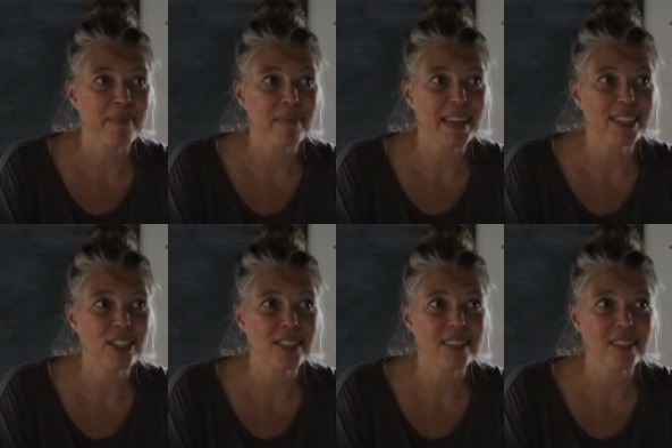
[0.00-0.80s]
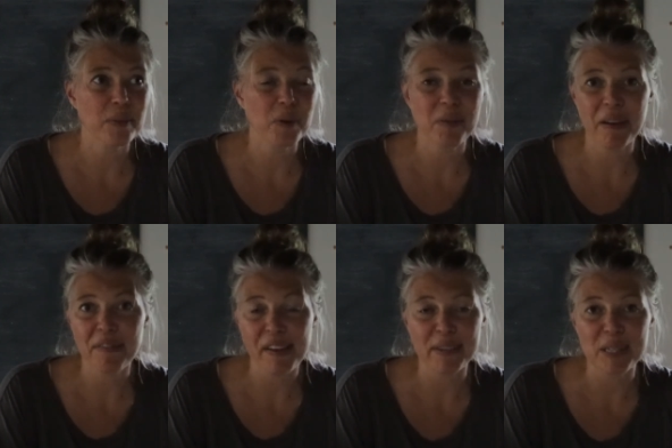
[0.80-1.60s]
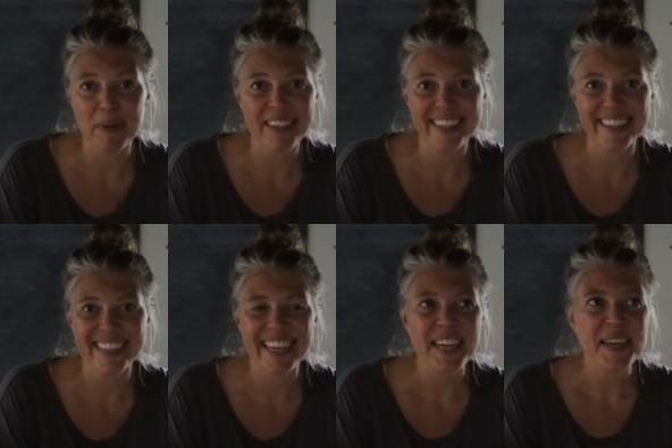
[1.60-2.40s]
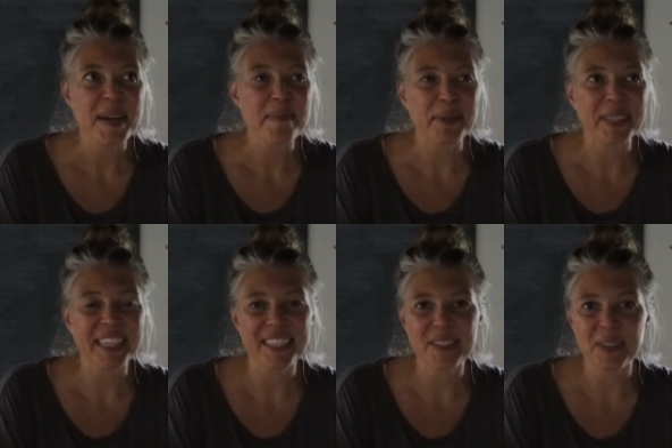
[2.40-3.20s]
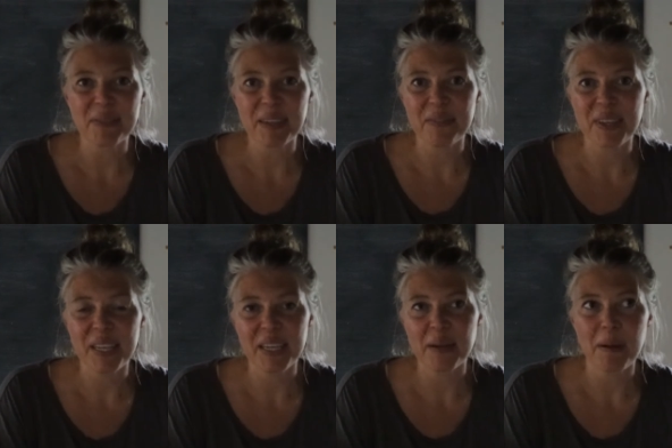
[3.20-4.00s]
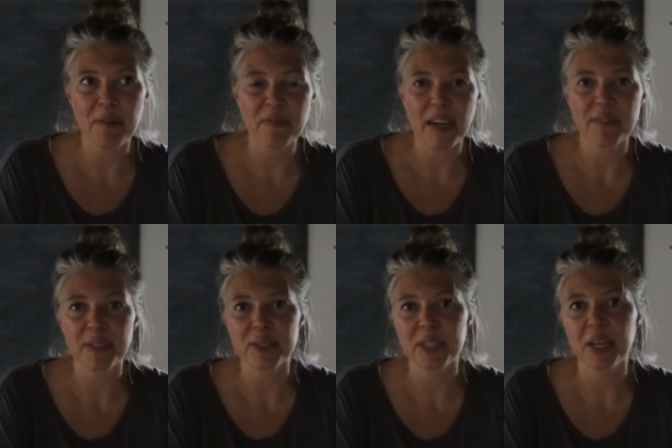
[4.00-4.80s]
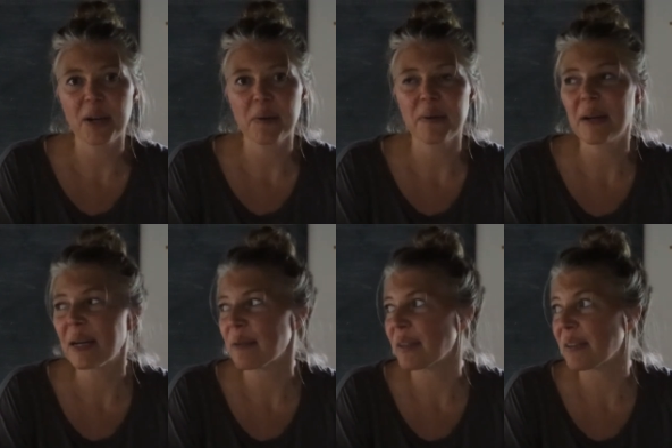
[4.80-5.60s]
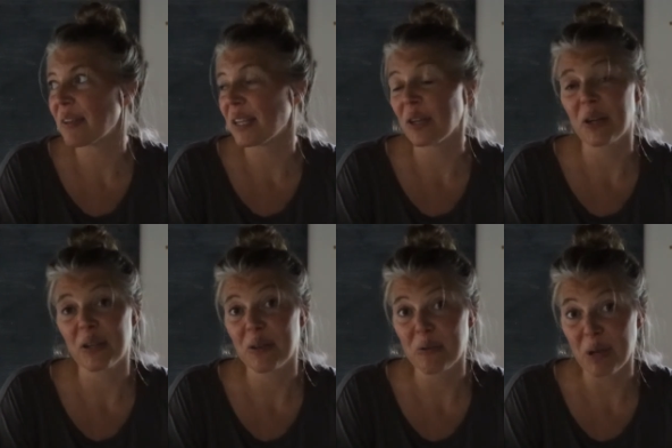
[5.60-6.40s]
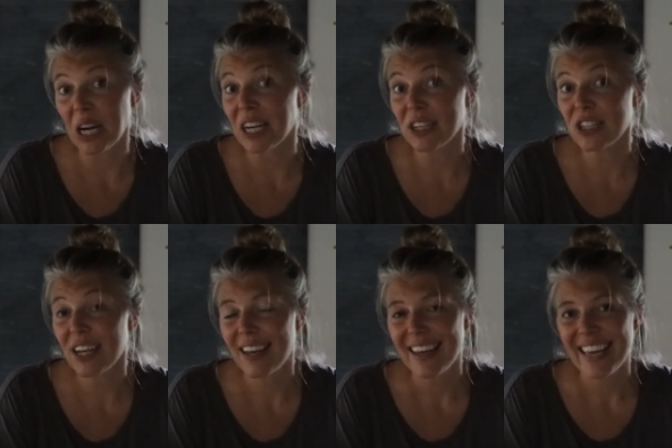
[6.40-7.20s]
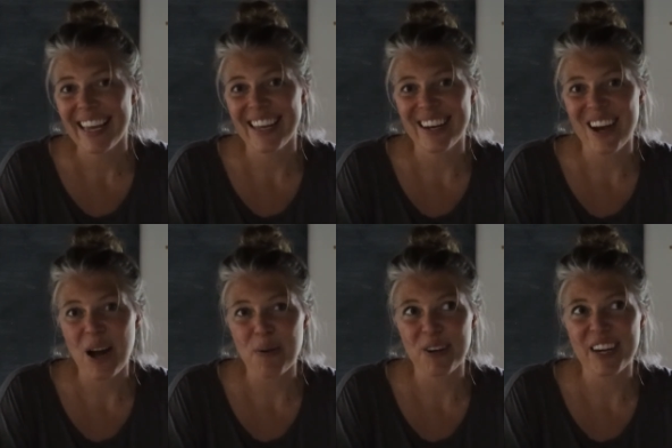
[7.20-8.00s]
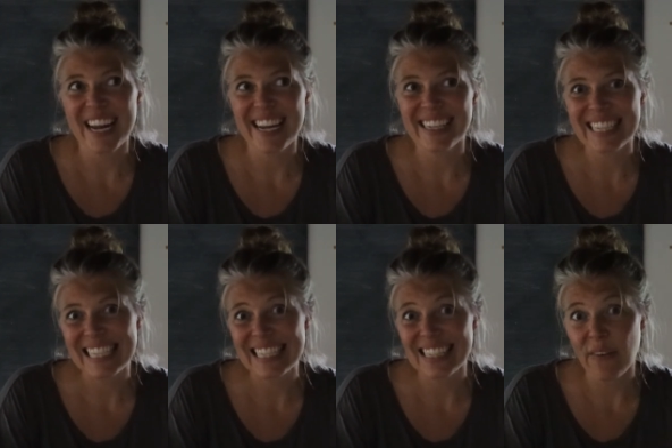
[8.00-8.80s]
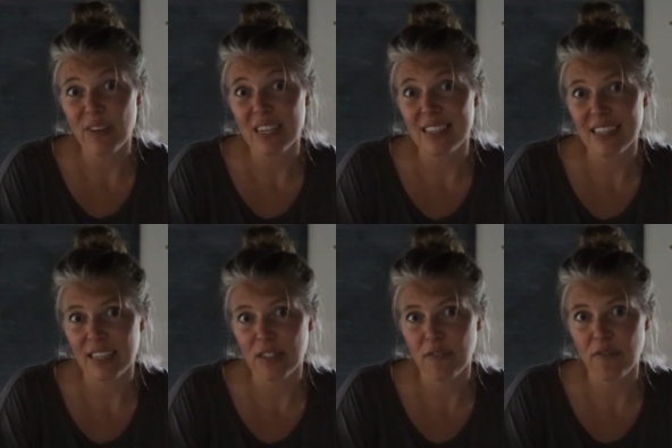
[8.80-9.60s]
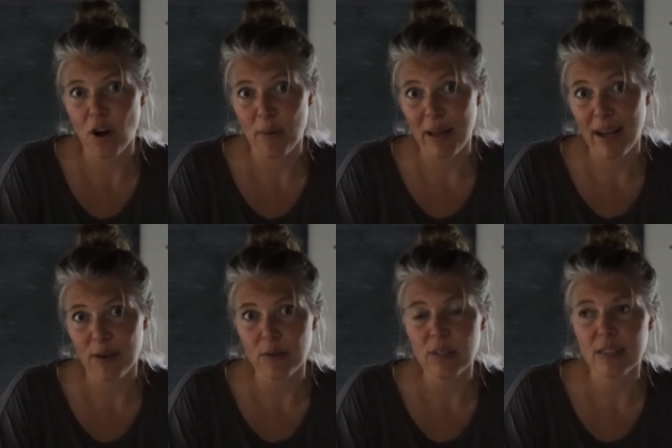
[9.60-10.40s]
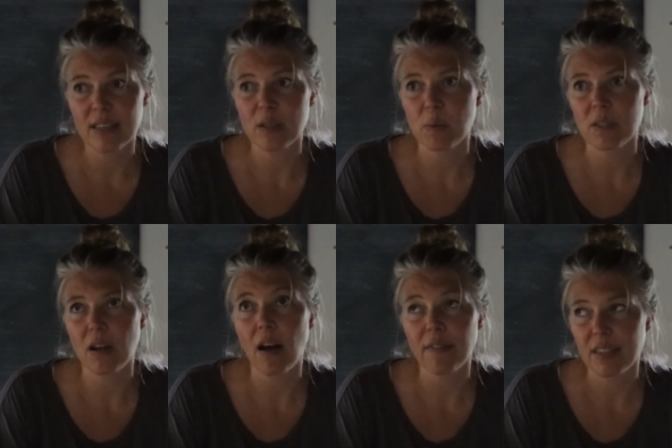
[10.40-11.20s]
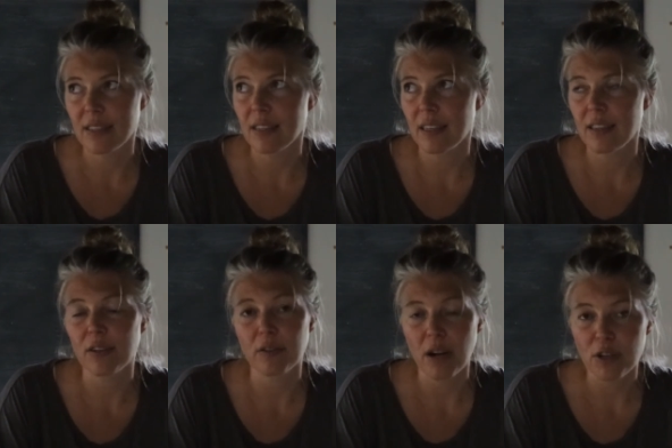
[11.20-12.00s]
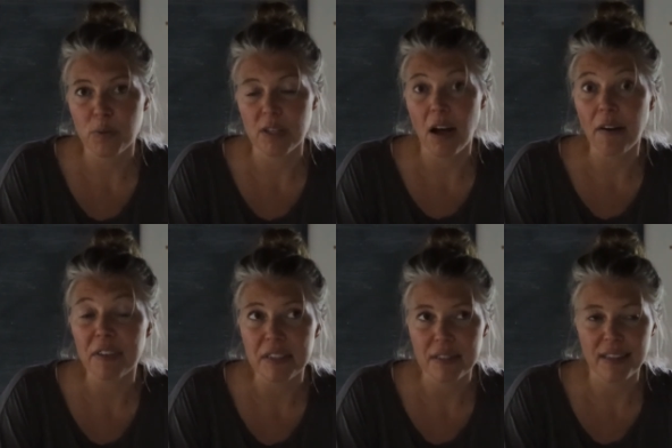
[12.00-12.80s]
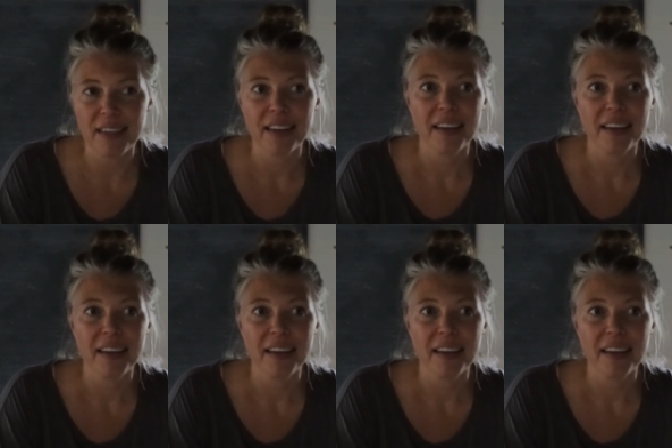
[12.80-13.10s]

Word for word: it's just one of my favorite spaces. Brooke and I started renovating it about five years ago, uh, renovating our garage in our 1876 farmhouse. This was obviously, the garage was obviously